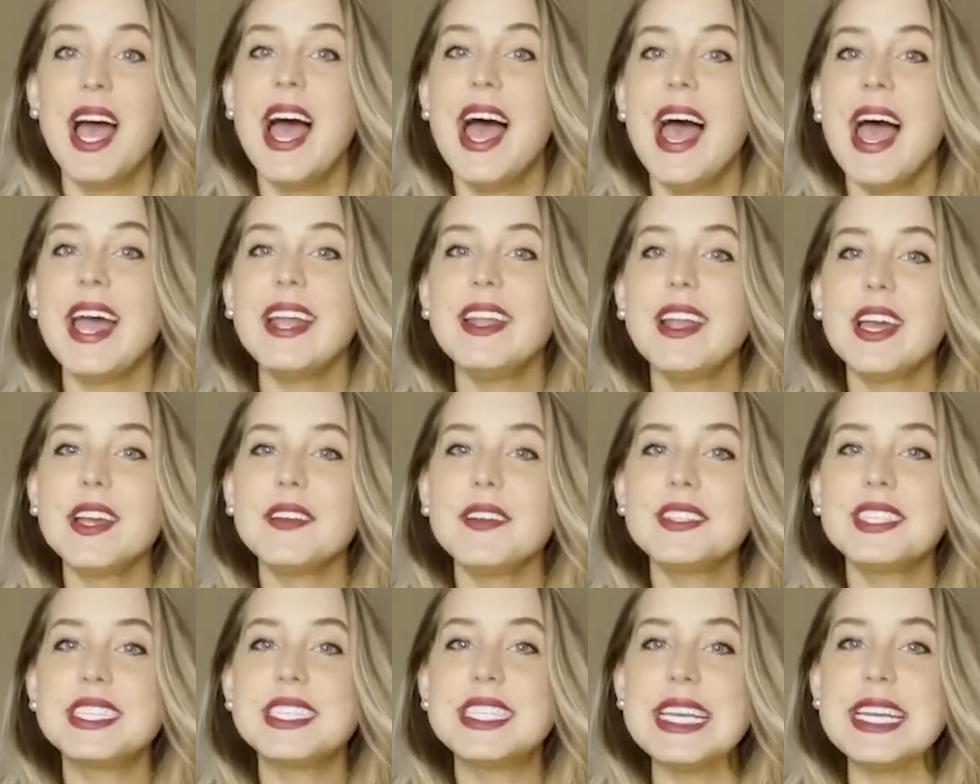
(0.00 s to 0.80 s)
and I
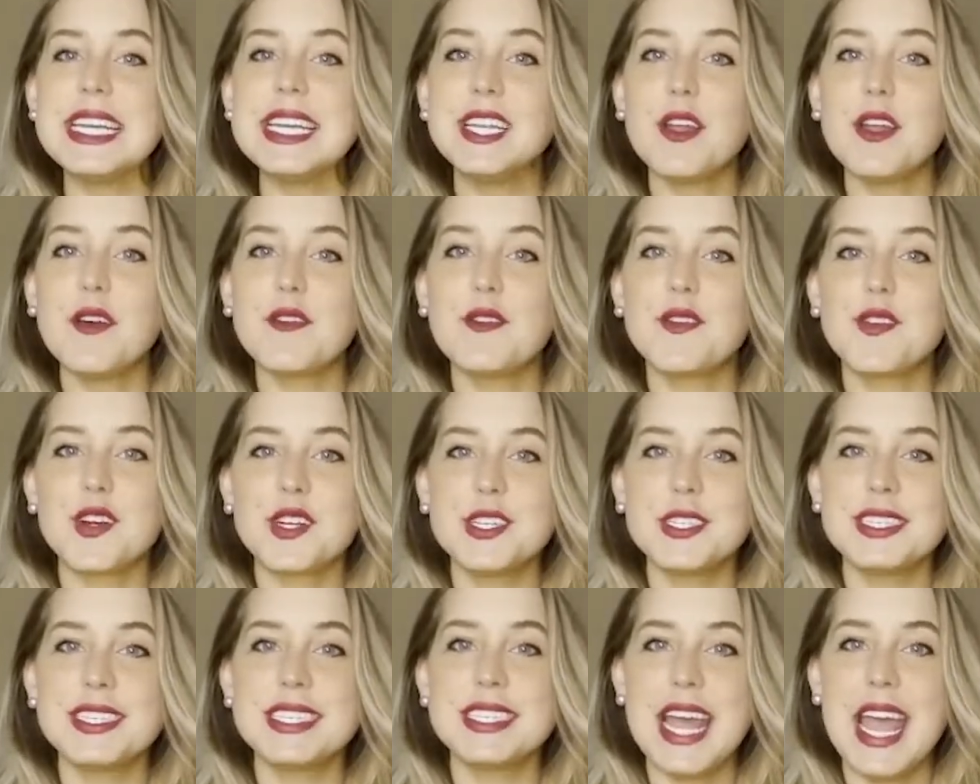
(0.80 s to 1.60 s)
have seen
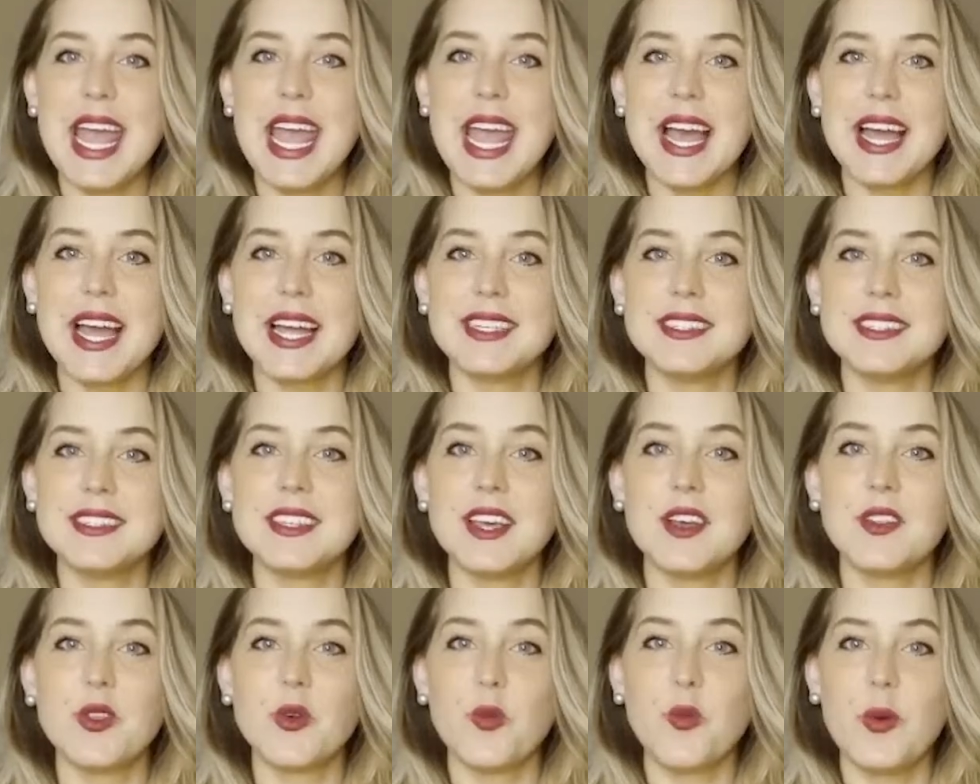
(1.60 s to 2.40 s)
firsthand
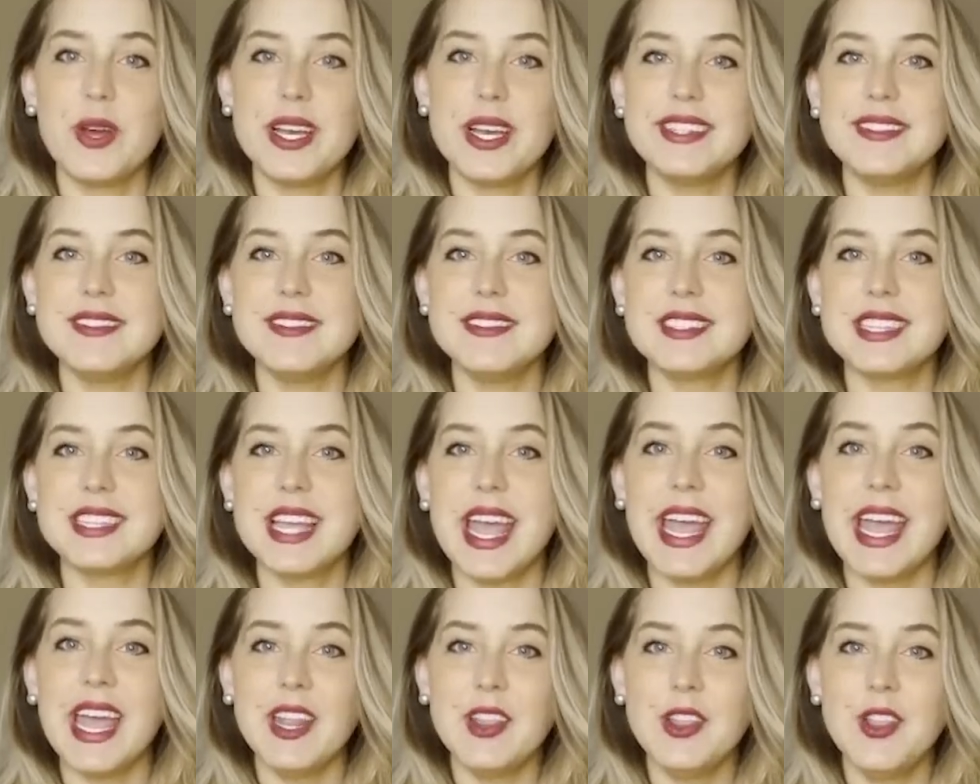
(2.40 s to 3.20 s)
the wins
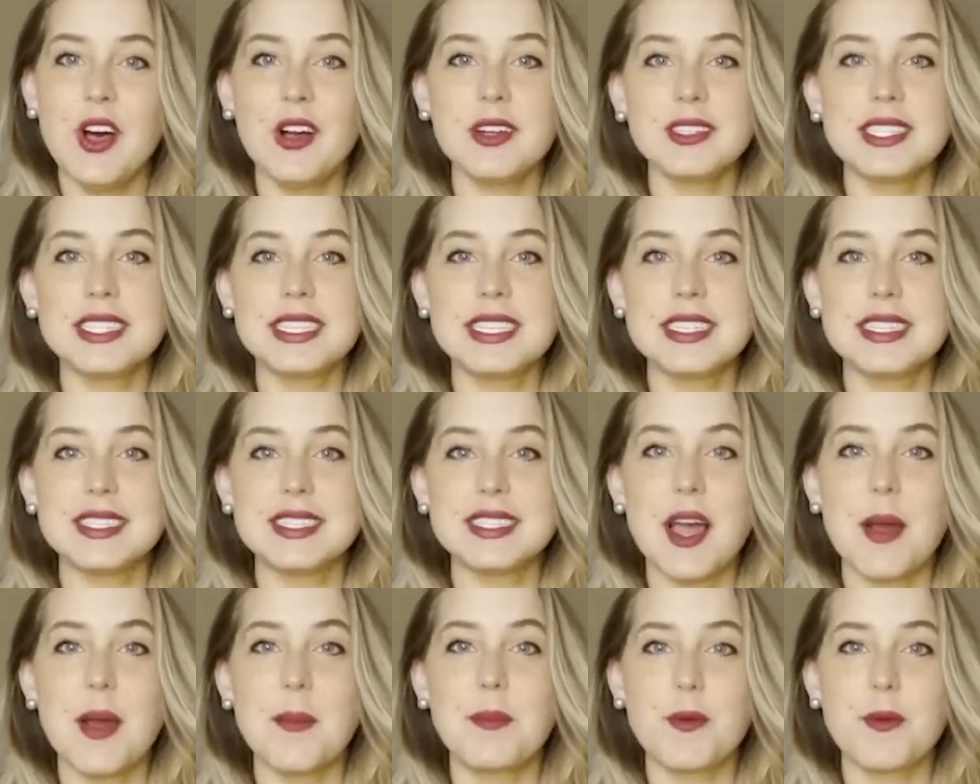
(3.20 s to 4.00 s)
and
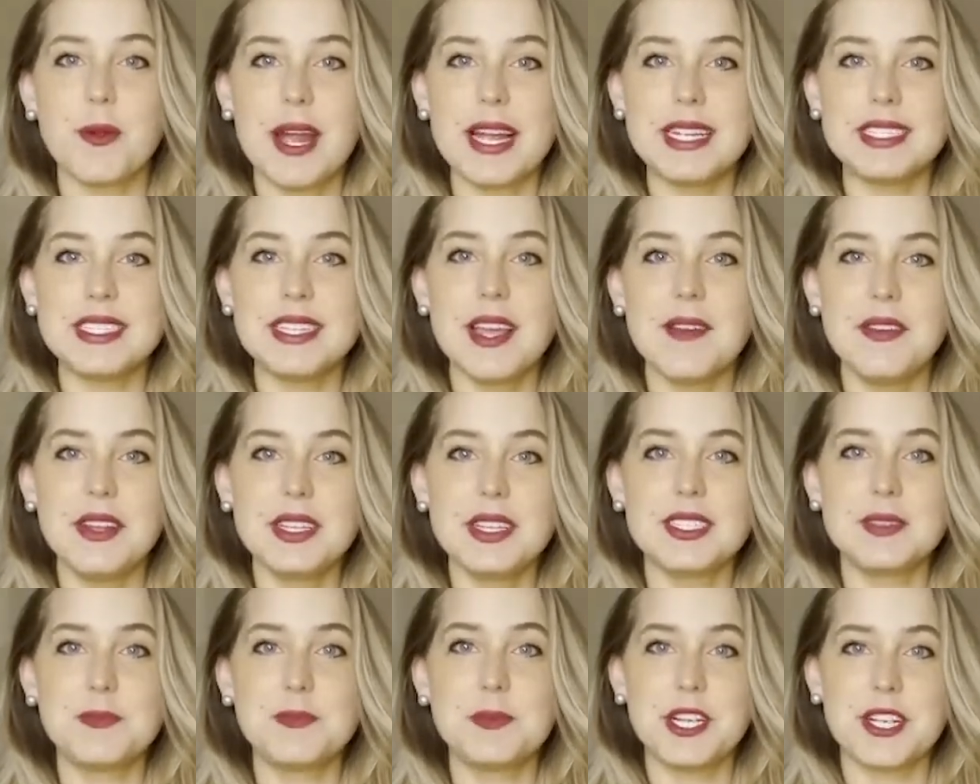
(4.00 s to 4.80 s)
losses brands have
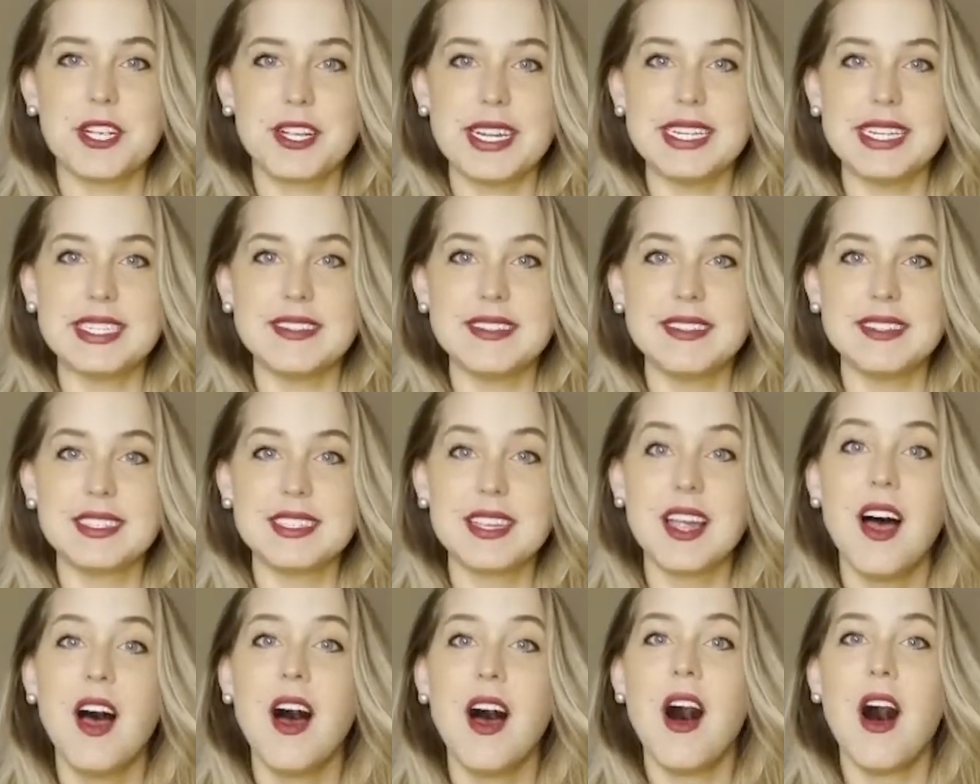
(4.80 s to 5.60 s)

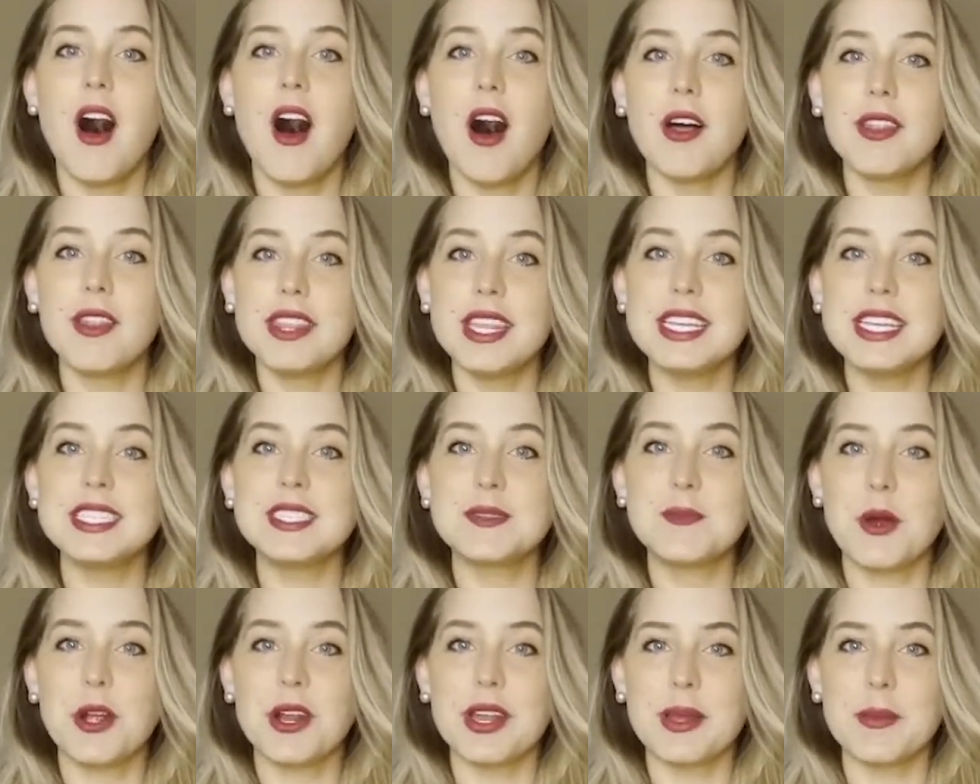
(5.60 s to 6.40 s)
experienced on these
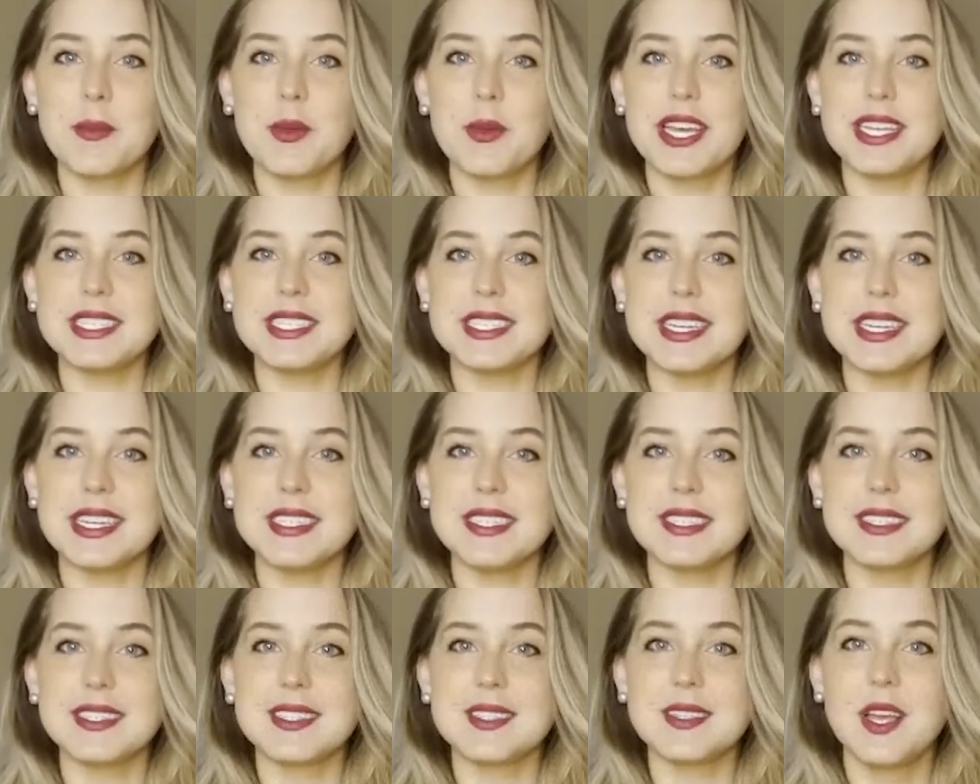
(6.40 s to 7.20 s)

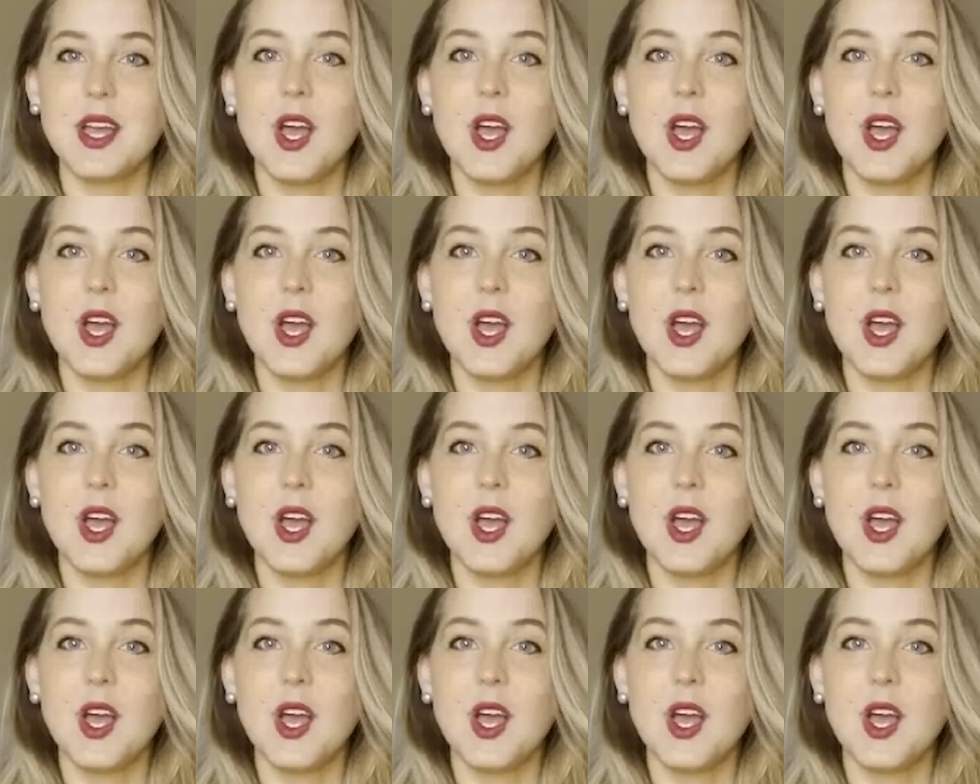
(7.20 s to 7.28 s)
marketplaces,